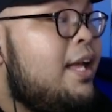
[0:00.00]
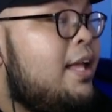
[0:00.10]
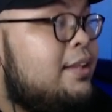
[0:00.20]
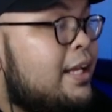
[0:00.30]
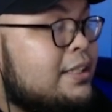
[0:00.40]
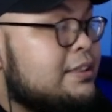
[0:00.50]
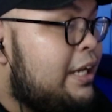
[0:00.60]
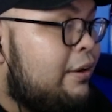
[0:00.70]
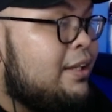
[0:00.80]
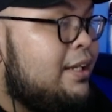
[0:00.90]
then this
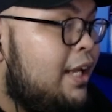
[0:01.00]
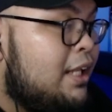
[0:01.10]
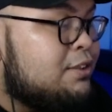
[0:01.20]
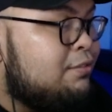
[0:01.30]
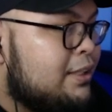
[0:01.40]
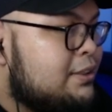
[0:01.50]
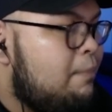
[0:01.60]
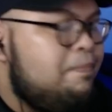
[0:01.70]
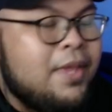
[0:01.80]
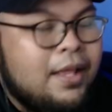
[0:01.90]
character gains rush.
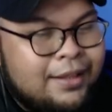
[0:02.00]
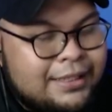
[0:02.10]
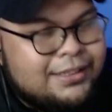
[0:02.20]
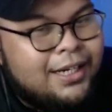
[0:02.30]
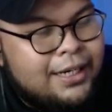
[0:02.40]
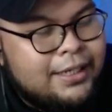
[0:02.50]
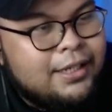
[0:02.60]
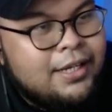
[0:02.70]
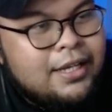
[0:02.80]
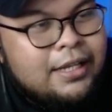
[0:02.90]
This card
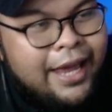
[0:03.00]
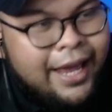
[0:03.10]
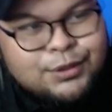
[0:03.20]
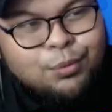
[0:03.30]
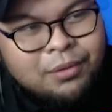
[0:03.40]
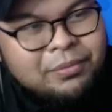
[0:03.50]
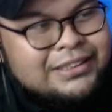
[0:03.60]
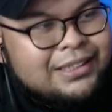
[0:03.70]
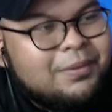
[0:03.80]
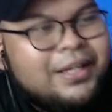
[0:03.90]
has won me
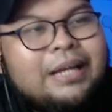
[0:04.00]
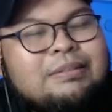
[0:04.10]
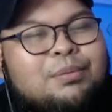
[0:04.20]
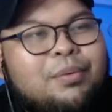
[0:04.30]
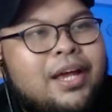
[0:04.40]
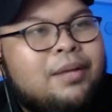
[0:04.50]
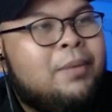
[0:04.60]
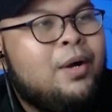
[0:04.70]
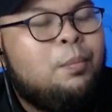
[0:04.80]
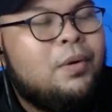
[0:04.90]
some games where
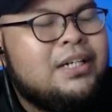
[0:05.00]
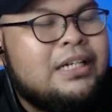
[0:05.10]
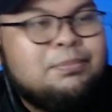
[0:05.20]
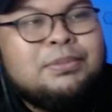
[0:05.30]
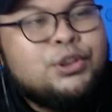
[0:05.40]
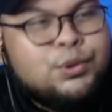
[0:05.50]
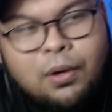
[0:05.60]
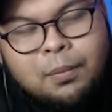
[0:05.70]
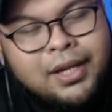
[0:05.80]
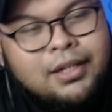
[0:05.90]
my opponent has been
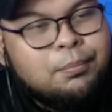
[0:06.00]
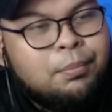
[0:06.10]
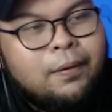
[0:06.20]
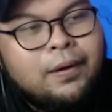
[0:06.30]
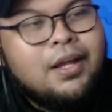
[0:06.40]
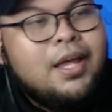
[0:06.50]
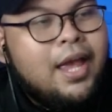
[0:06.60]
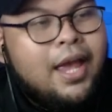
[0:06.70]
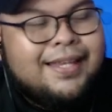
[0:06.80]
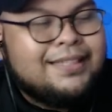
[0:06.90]
swarming the board
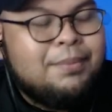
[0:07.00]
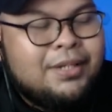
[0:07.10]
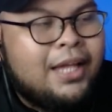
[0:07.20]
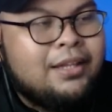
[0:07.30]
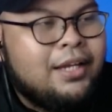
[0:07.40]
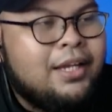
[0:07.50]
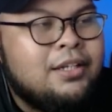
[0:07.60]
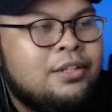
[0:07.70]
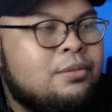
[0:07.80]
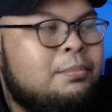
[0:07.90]
and he has been
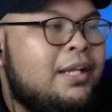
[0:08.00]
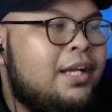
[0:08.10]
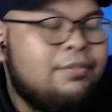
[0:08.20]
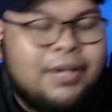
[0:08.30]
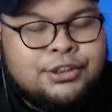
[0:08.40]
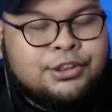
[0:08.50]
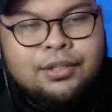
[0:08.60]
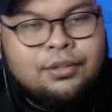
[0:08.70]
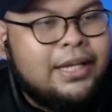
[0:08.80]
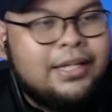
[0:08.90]
attacking into my life. I try
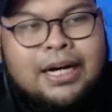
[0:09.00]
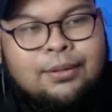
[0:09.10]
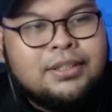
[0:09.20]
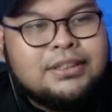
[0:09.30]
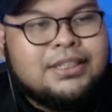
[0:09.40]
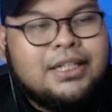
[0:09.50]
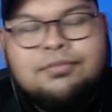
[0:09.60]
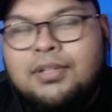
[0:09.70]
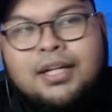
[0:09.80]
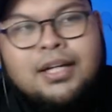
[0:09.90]
to like counter stuff,
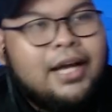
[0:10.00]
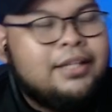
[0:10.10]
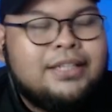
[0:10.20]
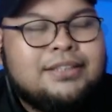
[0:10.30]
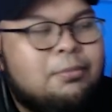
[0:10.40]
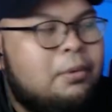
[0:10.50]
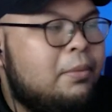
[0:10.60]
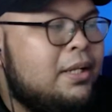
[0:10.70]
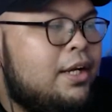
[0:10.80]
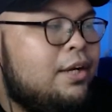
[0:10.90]
I take some of
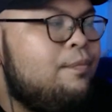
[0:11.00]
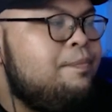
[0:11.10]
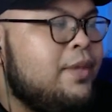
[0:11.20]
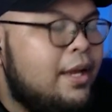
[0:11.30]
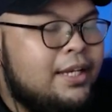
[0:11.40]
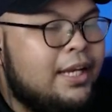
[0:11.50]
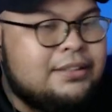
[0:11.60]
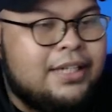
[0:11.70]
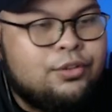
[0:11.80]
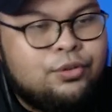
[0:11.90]
my life, and he
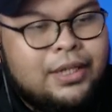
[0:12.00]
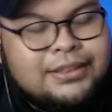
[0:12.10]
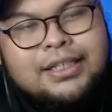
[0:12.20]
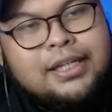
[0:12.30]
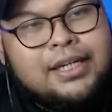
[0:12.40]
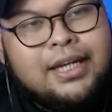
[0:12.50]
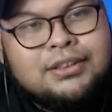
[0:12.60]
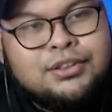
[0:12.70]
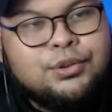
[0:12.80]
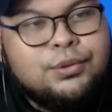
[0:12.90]
has like, let's say he
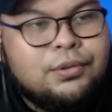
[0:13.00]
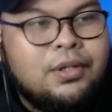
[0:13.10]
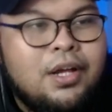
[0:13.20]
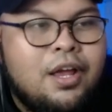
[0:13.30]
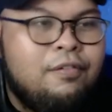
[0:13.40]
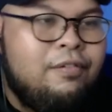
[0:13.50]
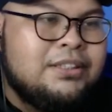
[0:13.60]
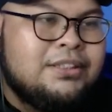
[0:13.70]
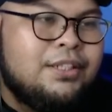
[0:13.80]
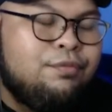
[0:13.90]
has 2
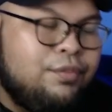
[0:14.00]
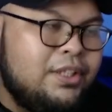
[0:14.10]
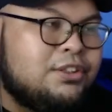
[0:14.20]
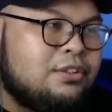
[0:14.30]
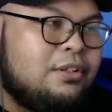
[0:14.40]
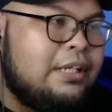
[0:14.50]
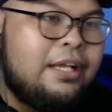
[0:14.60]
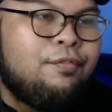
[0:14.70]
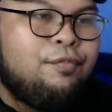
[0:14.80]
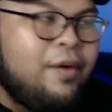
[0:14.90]
rested really strong,
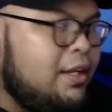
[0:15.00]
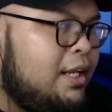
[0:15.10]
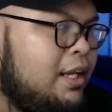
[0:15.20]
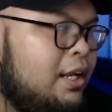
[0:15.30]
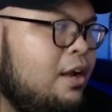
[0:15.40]
like a Frankie